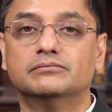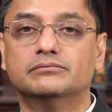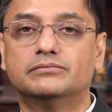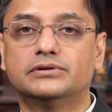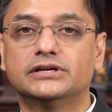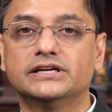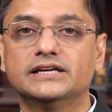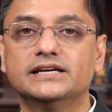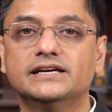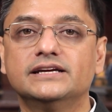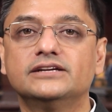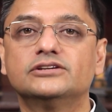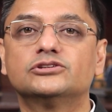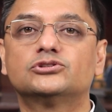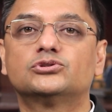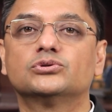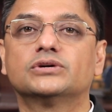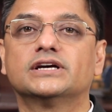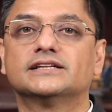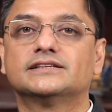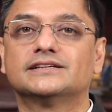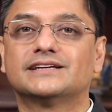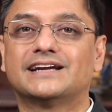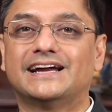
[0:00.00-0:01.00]
bringing
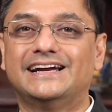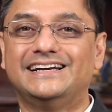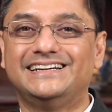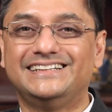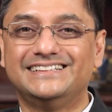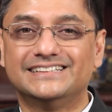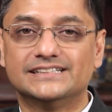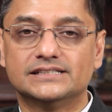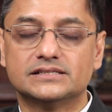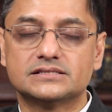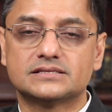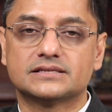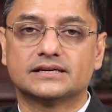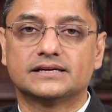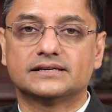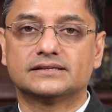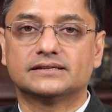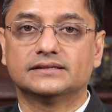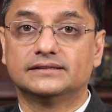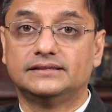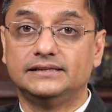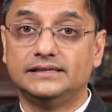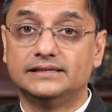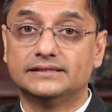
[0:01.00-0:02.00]
together ideas
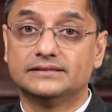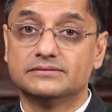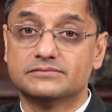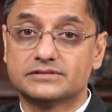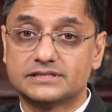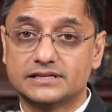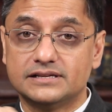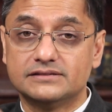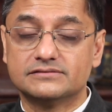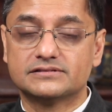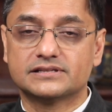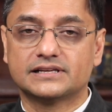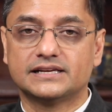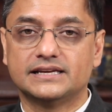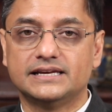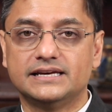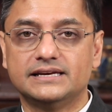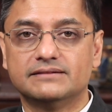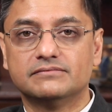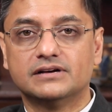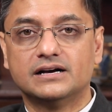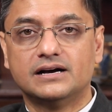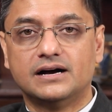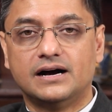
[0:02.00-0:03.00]
that they themselves
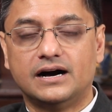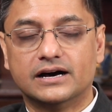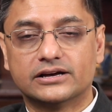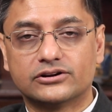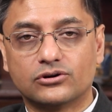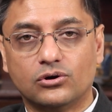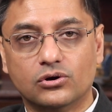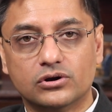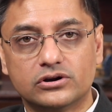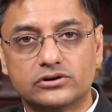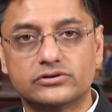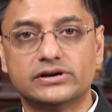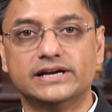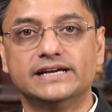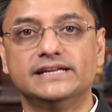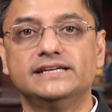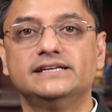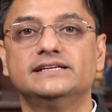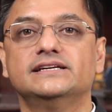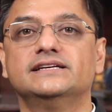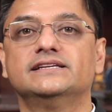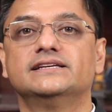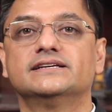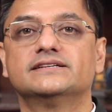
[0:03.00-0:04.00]
claim are
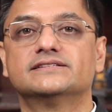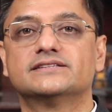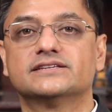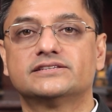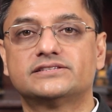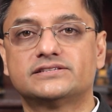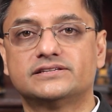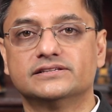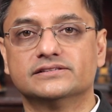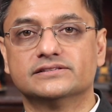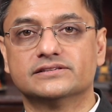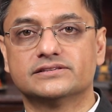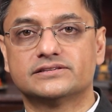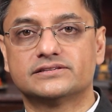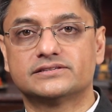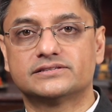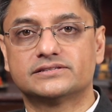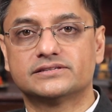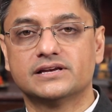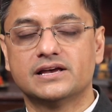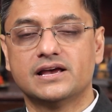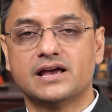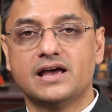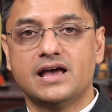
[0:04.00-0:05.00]
already in
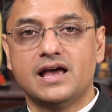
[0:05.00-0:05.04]
existence.